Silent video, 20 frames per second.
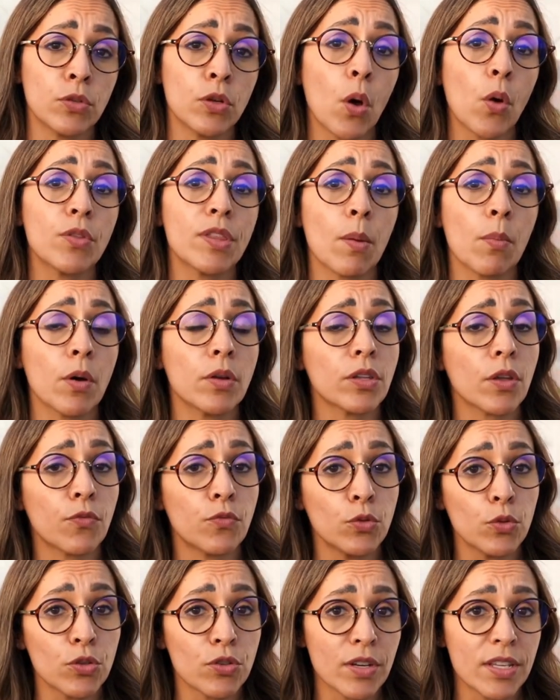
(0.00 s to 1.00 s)
the amount of
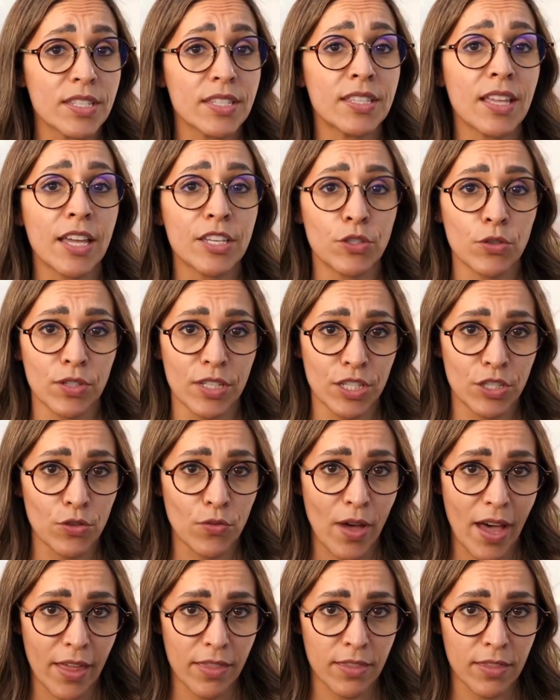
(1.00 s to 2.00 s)
nutrients that you need to
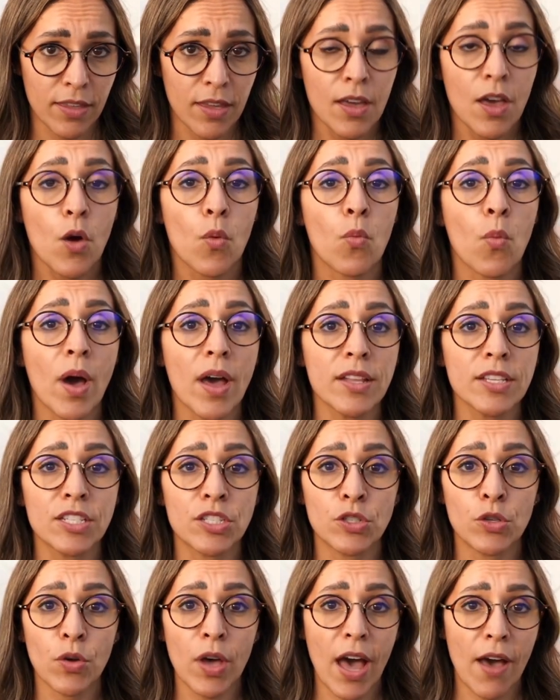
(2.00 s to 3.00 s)
add.
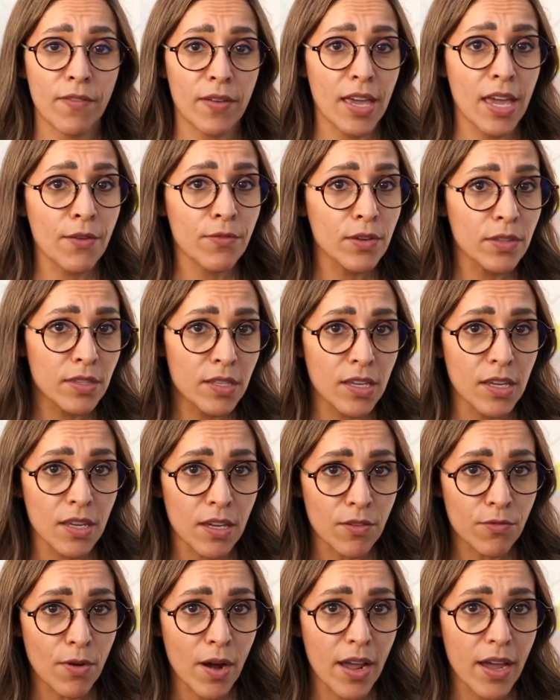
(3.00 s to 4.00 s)
Once you have everything
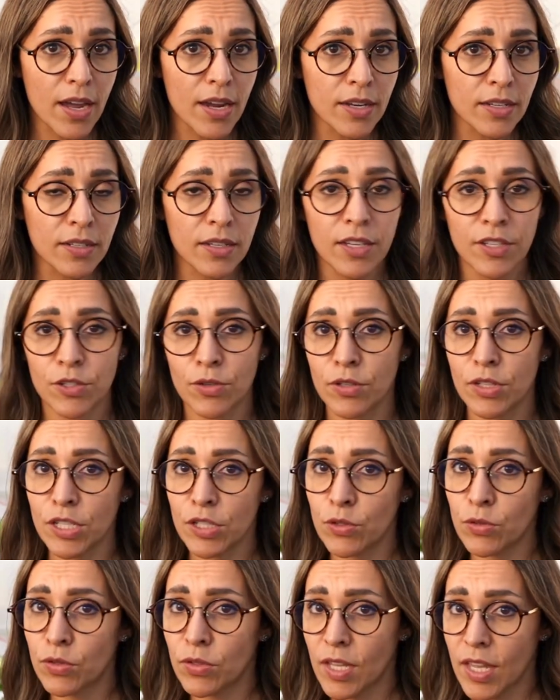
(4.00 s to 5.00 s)
right, you need
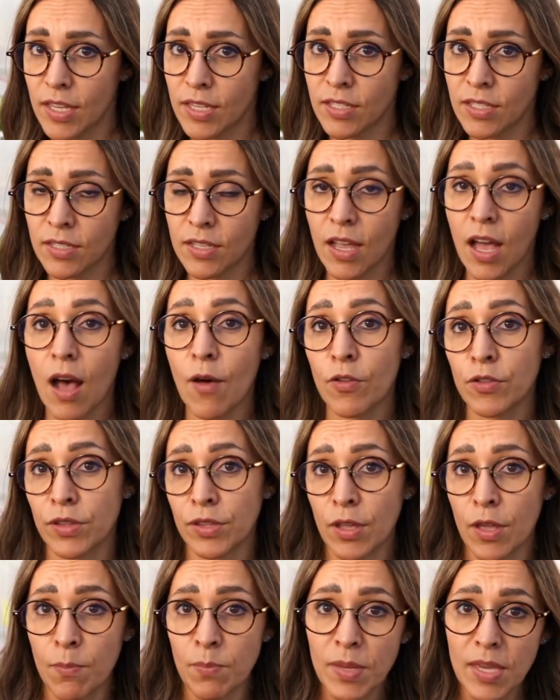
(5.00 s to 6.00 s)
to test
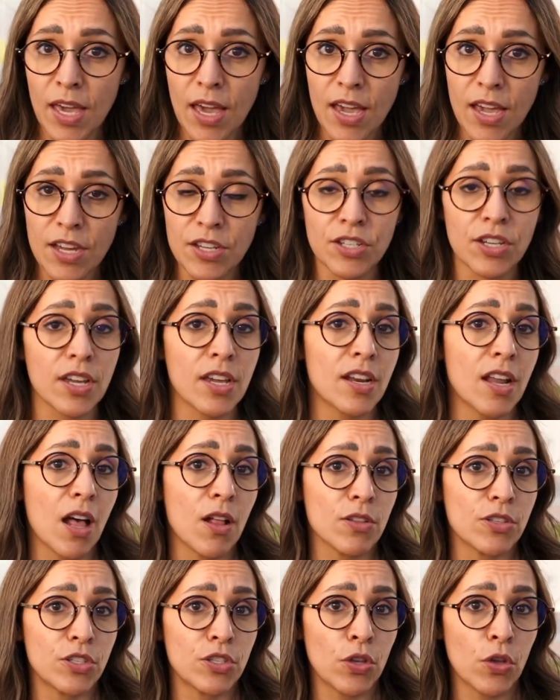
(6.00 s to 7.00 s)
the pH and
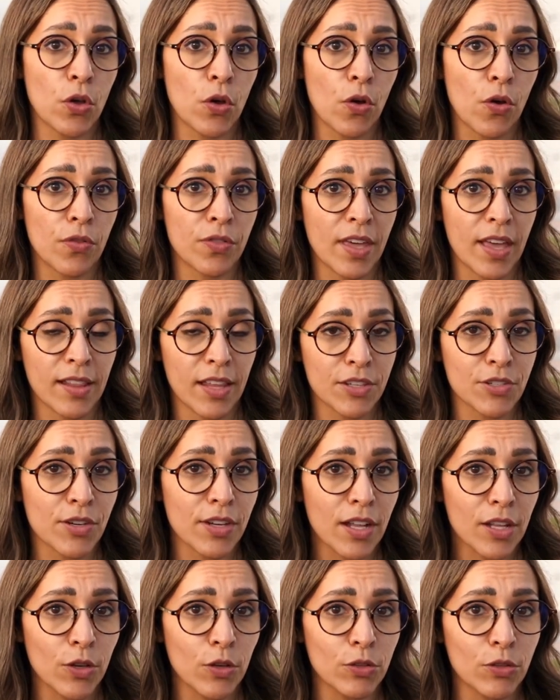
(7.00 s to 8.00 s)
also the
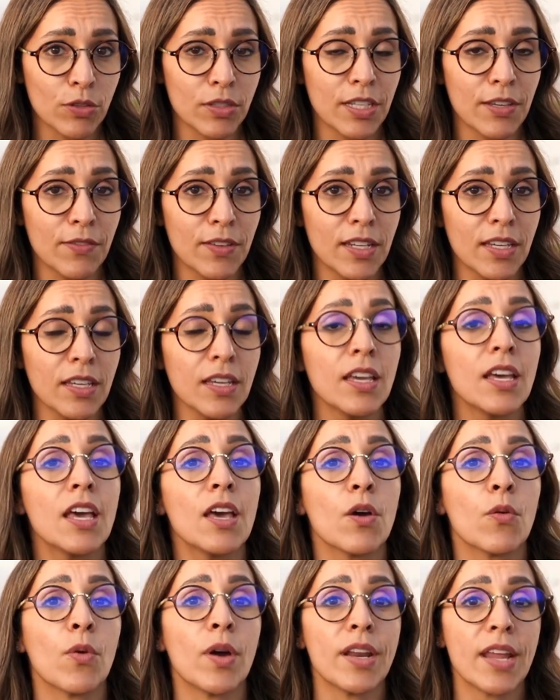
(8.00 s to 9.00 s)
electrical conductivity.
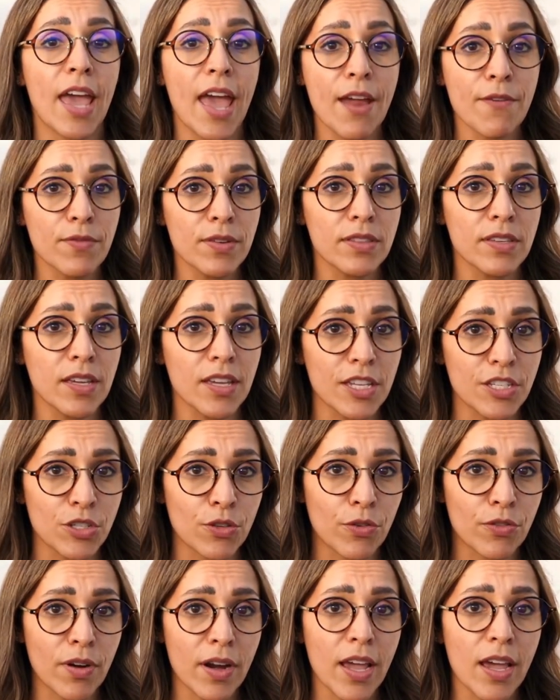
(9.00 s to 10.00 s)
When everything is
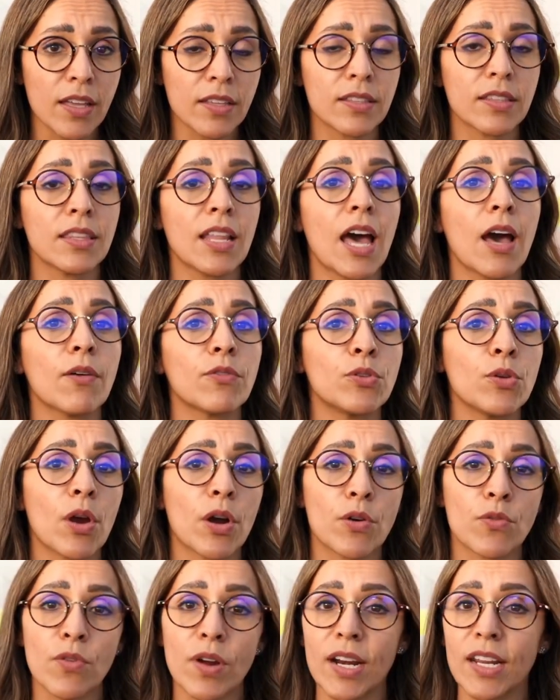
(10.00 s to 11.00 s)
correct, now you
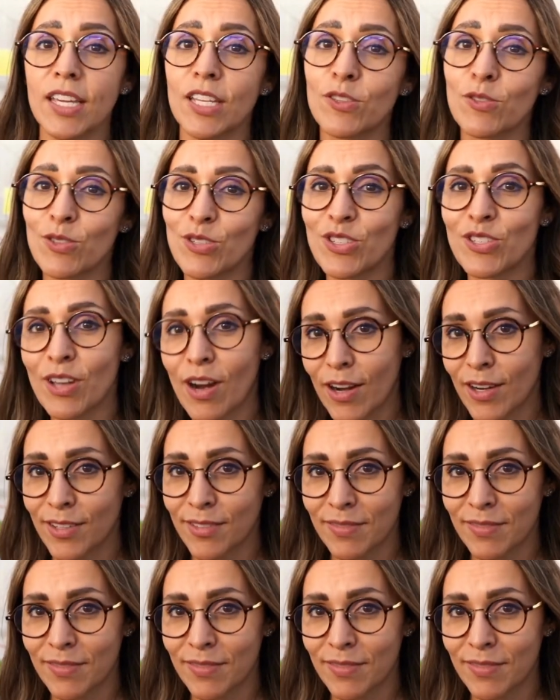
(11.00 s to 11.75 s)
are ready to start.